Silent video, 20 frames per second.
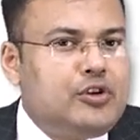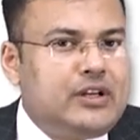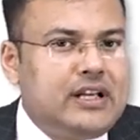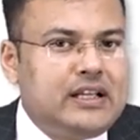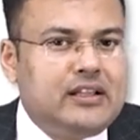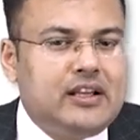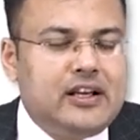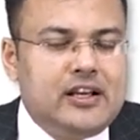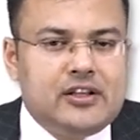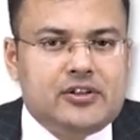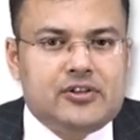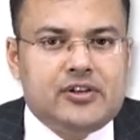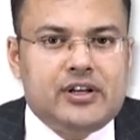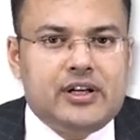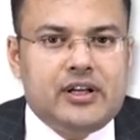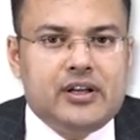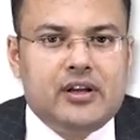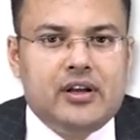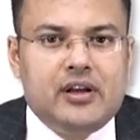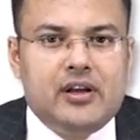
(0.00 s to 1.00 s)
take the
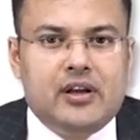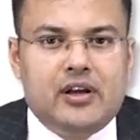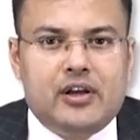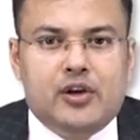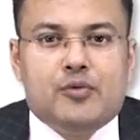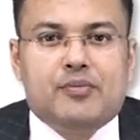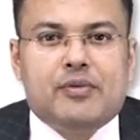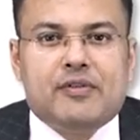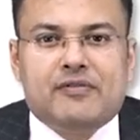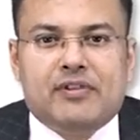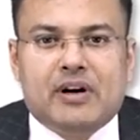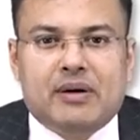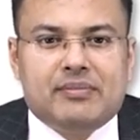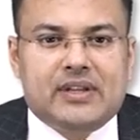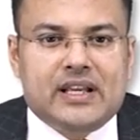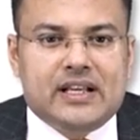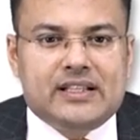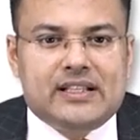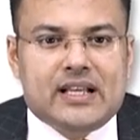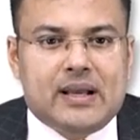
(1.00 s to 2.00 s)
history, you perform
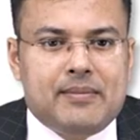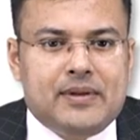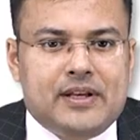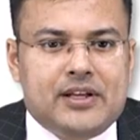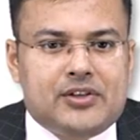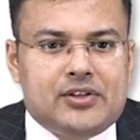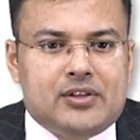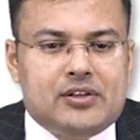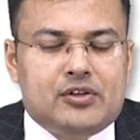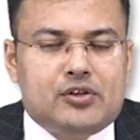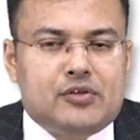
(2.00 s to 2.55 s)
the examination.